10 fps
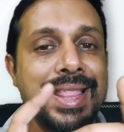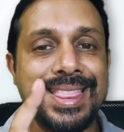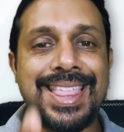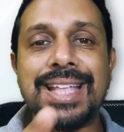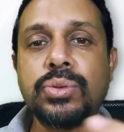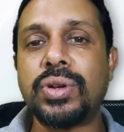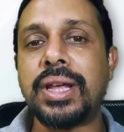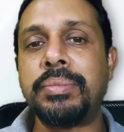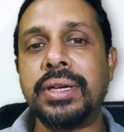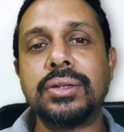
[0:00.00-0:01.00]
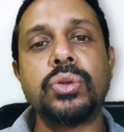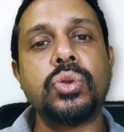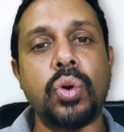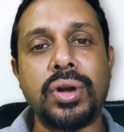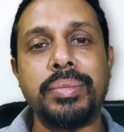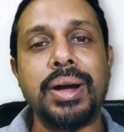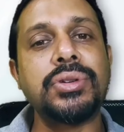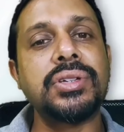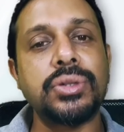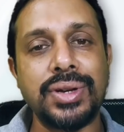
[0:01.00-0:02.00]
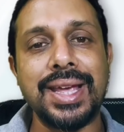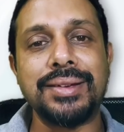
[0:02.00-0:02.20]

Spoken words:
That's what I'm here to talk about today.